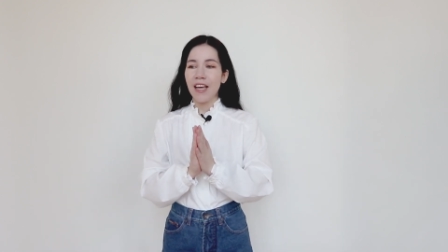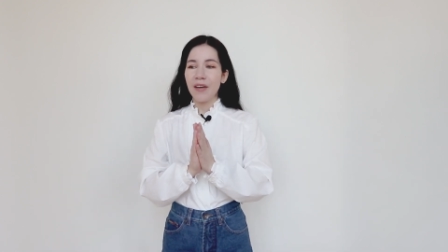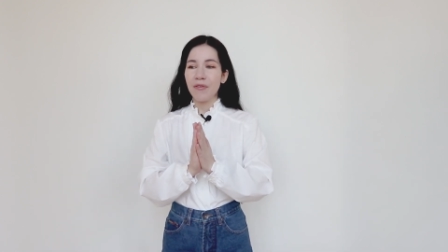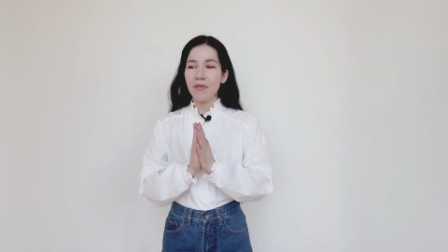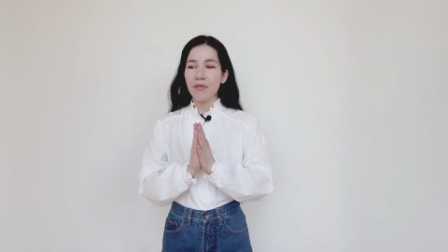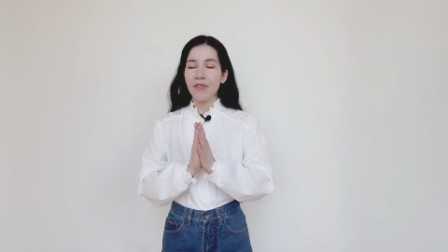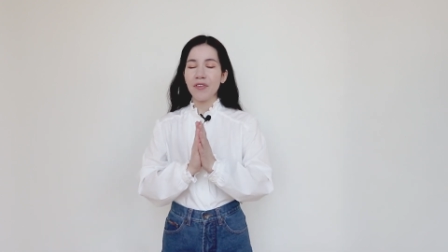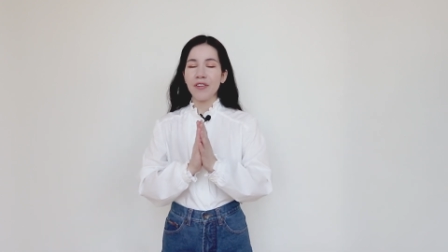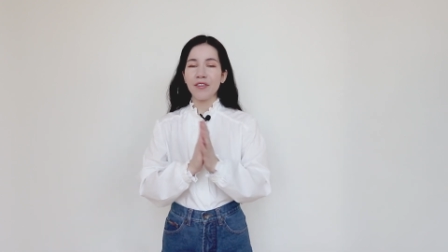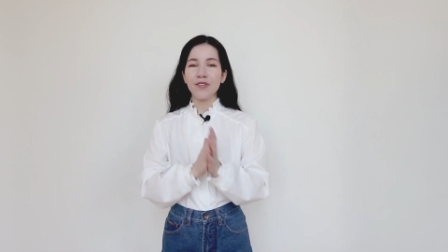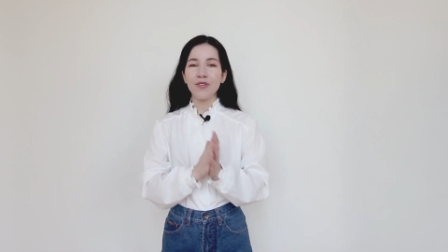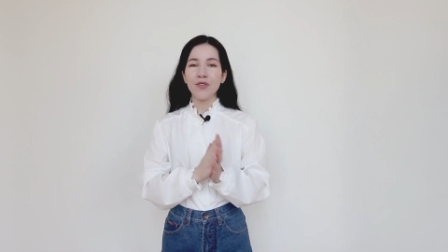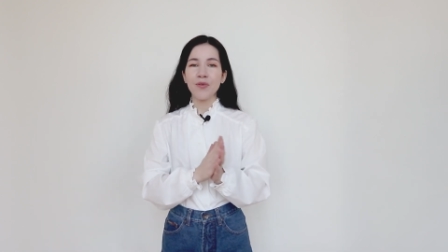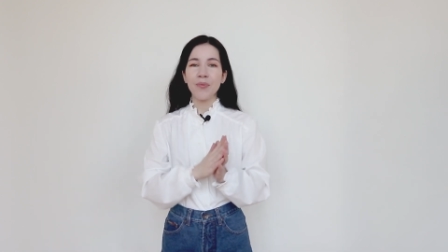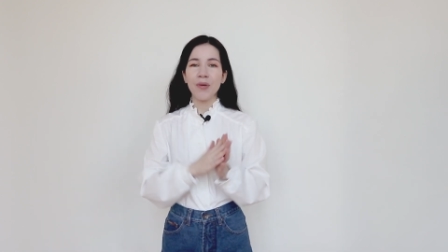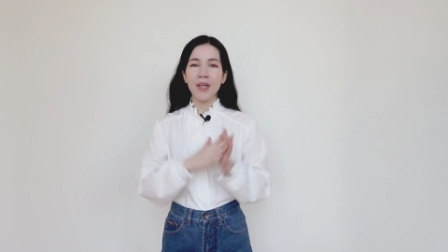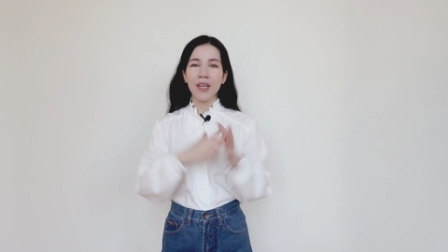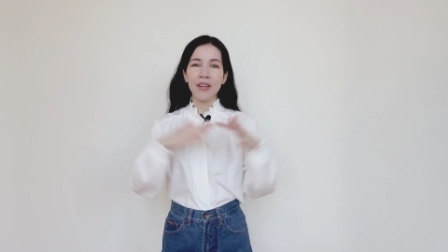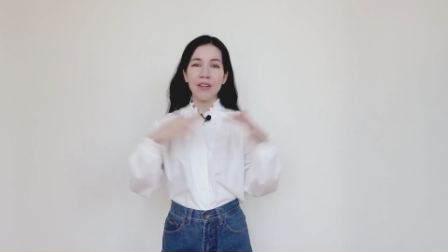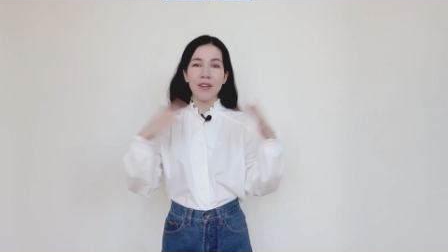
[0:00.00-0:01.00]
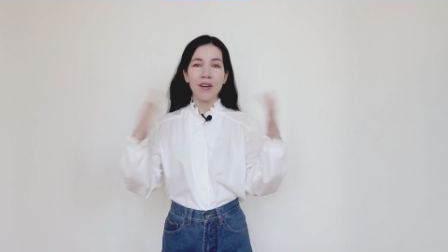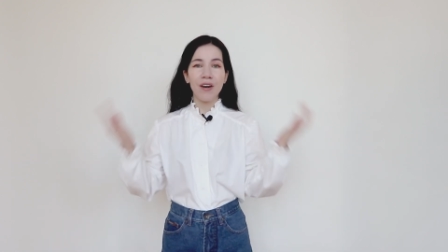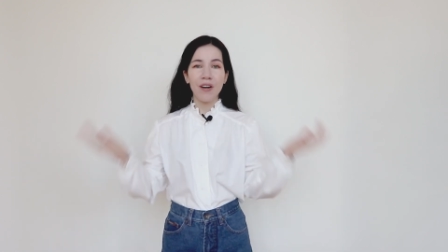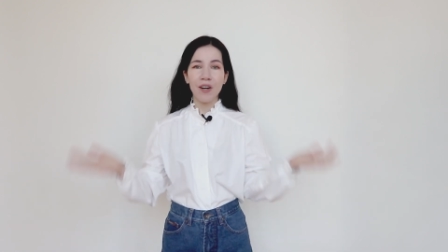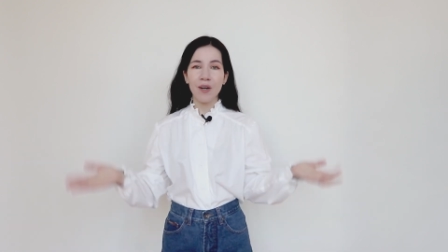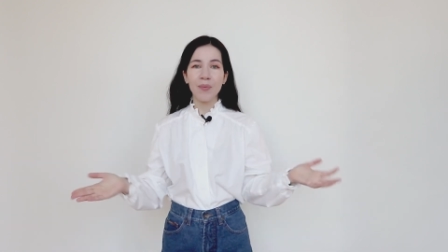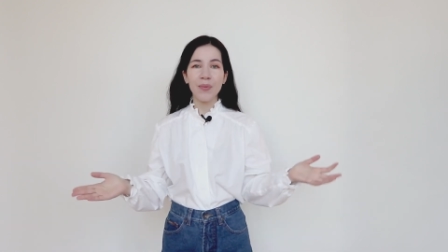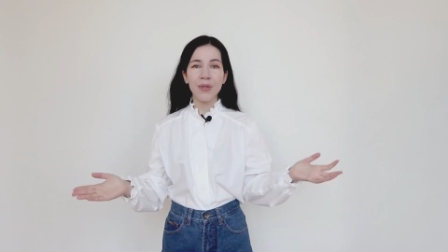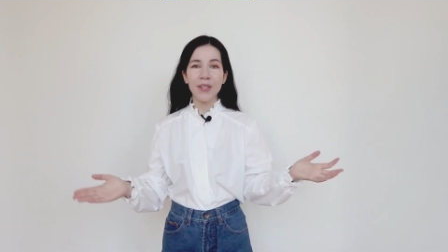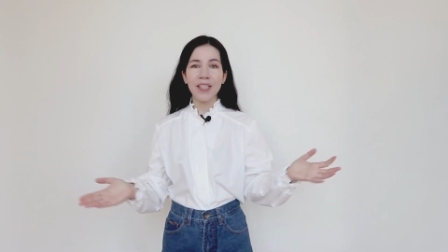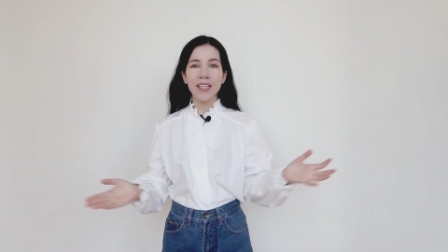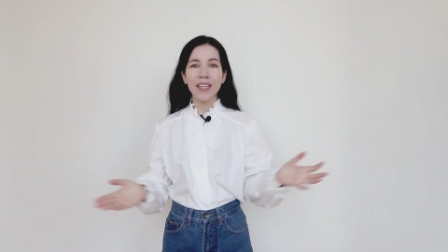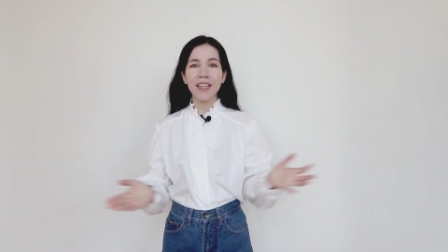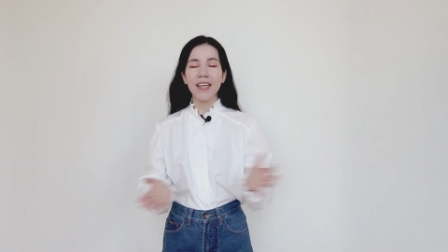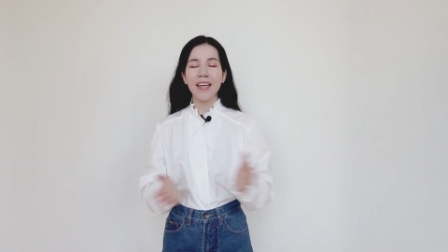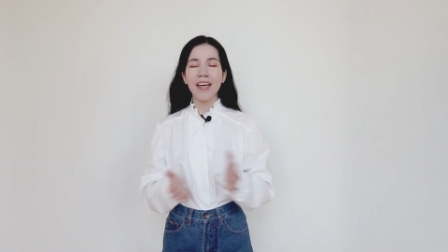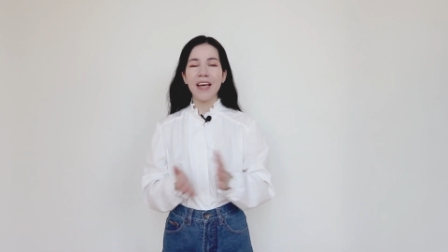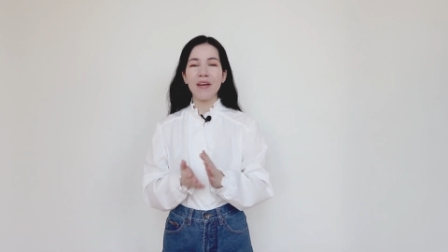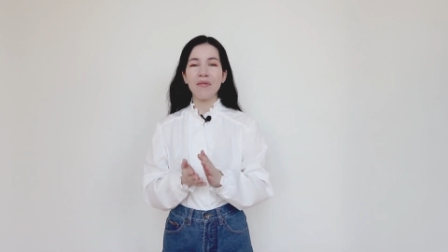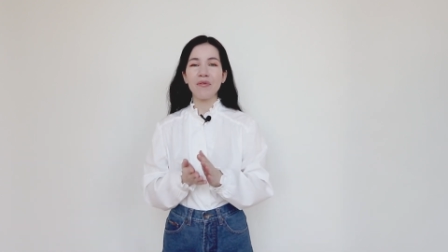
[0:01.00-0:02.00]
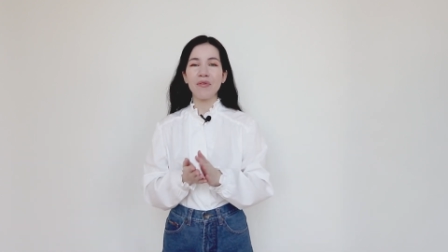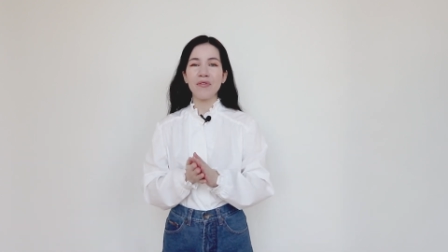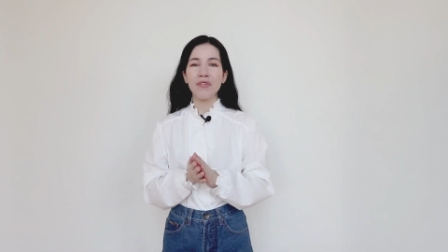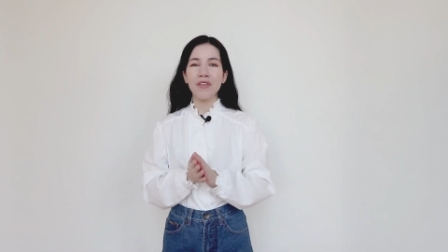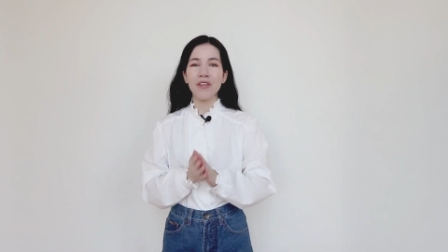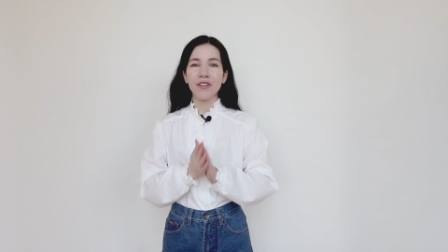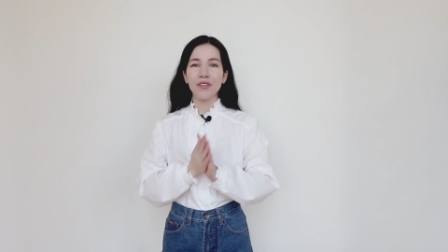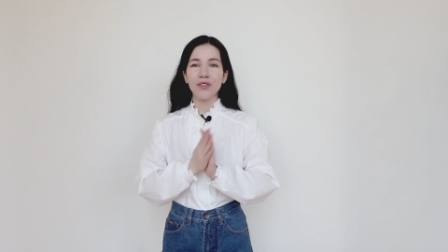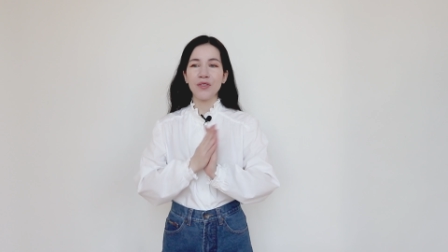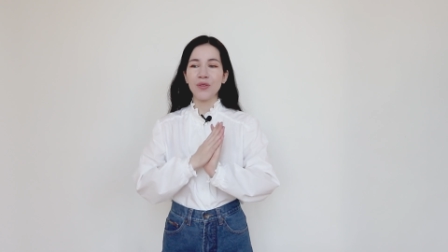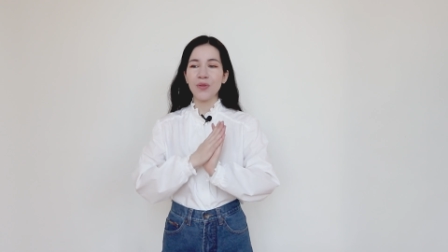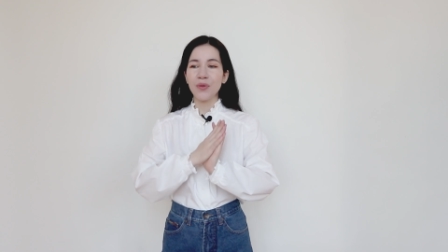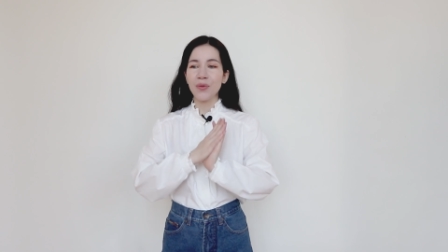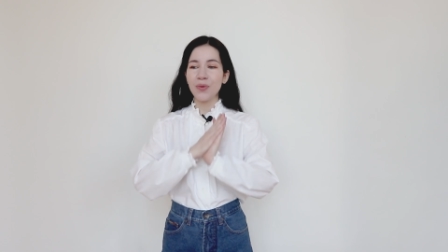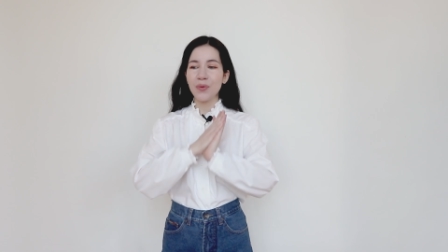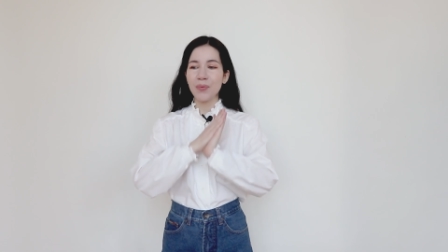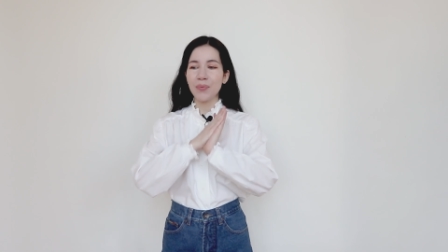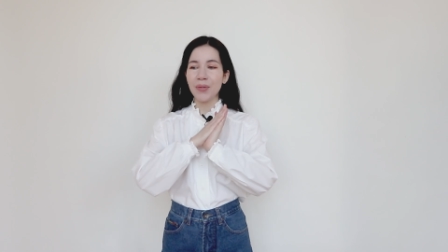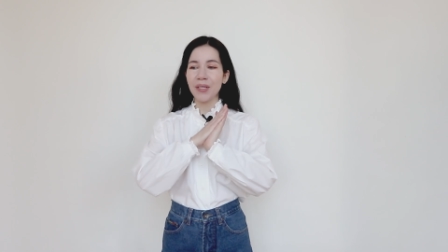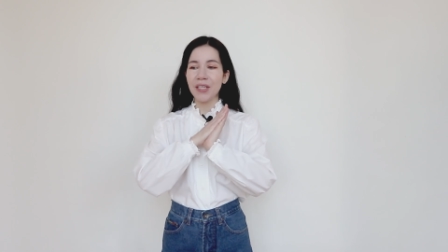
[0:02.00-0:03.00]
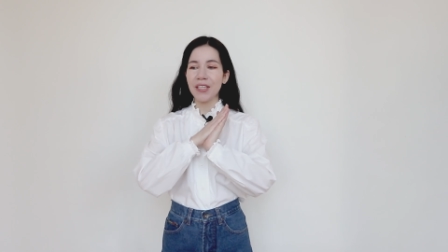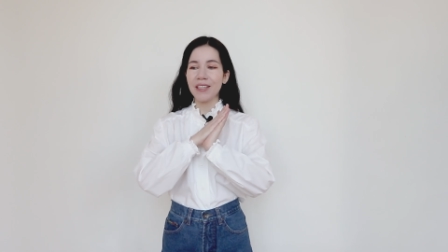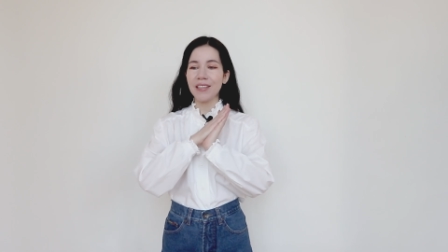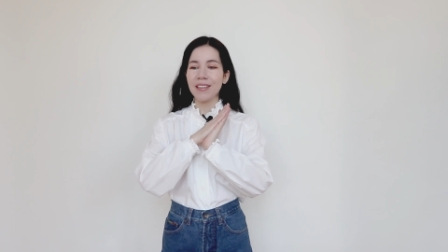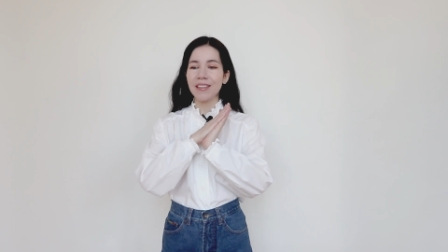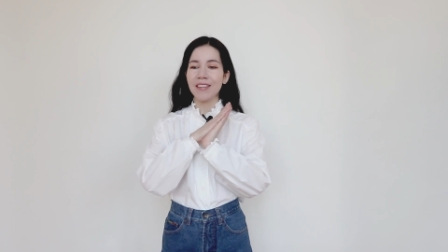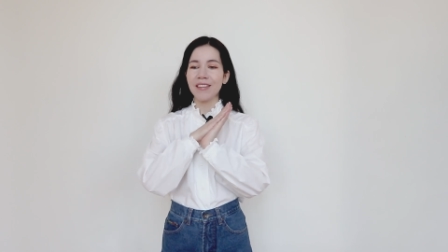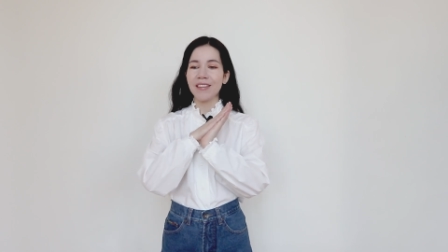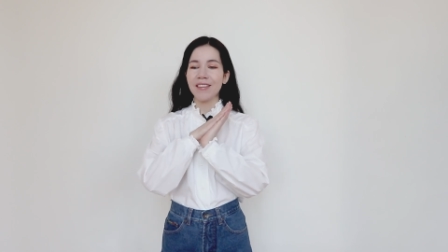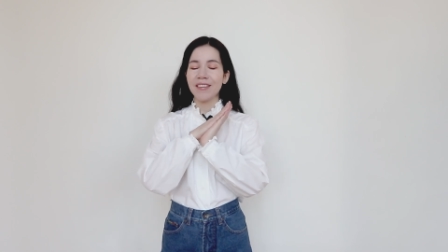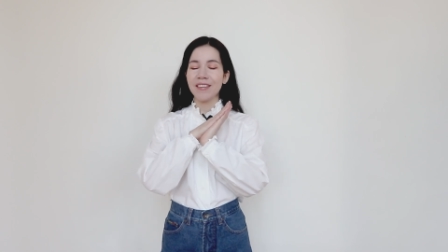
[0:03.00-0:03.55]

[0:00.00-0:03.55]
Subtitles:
Everything should be in harmony, everything should be